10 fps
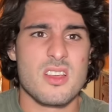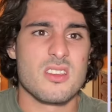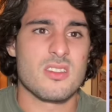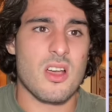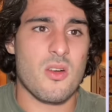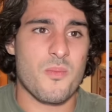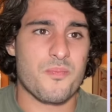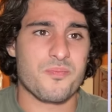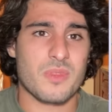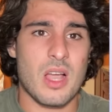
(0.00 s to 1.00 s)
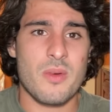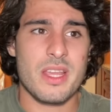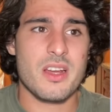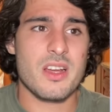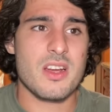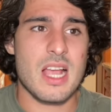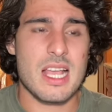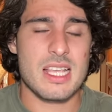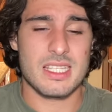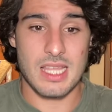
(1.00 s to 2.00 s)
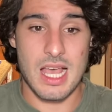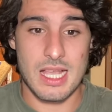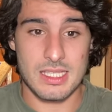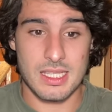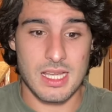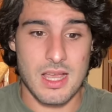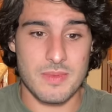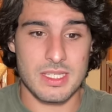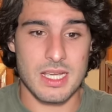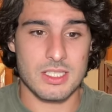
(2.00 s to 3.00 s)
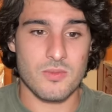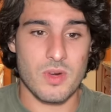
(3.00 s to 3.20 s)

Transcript: So I want to hear your guys' thoughts in the comment section.